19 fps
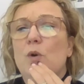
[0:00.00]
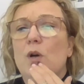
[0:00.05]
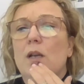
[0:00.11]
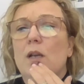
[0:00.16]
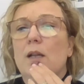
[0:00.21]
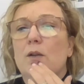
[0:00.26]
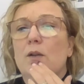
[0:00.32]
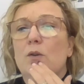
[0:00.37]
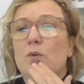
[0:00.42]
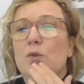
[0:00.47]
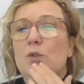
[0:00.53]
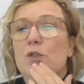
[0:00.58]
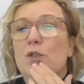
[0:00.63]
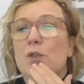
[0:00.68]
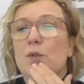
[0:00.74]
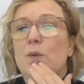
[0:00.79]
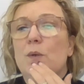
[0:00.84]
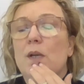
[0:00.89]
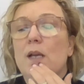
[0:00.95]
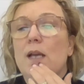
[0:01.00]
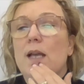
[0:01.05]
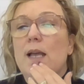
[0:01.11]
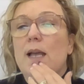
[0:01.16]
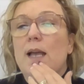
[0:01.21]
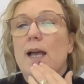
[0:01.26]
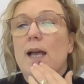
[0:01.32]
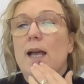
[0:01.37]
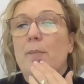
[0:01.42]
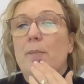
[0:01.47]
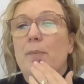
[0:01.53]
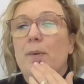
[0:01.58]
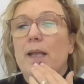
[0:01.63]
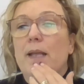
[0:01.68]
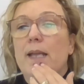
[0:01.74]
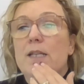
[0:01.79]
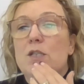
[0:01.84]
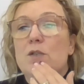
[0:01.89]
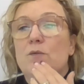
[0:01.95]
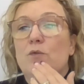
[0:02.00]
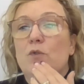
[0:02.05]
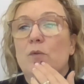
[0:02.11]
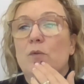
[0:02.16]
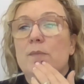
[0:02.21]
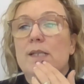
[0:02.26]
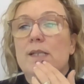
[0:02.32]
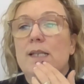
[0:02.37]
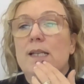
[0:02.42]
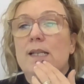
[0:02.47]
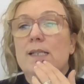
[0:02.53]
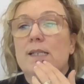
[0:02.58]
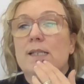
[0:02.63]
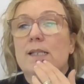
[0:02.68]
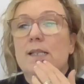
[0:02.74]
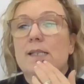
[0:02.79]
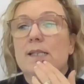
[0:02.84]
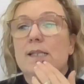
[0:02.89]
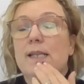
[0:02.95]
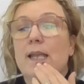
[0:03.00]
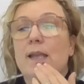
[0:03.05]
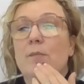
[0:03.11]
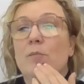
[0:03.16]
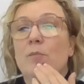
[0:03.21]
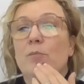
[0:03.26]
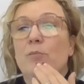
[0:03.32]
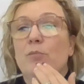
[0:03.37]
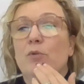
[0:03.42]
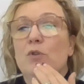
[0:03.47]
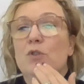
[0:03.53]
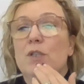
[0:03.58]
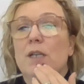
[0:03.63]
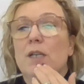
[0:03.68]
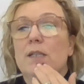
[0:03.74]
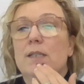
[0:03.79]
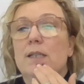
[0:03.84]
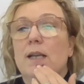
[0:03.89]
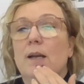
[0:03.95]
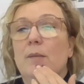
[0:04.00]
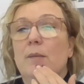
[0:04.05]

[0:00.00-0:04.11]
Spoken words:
one and call two application forms list the same project